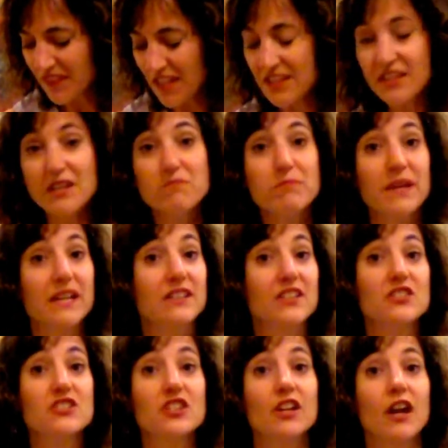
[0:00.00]
and then
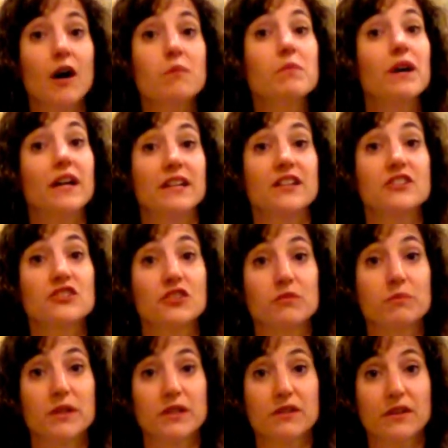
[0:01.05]
bandage it up, and it
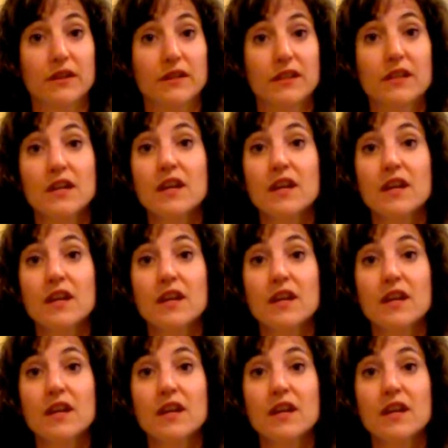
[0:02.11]
should be good.